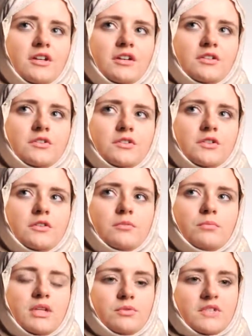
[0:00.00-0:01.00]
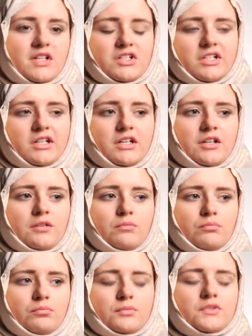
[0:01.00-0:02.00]
and he was actually a
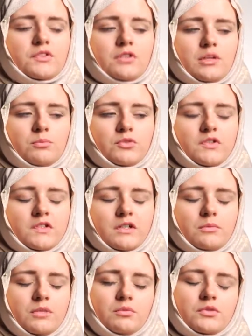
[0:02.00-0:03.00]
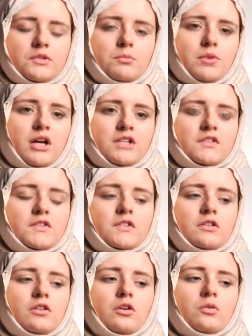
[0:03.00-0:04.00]
Sunni Muslim. He wasn't
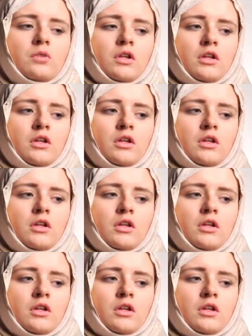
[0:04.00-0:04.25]
practicing though.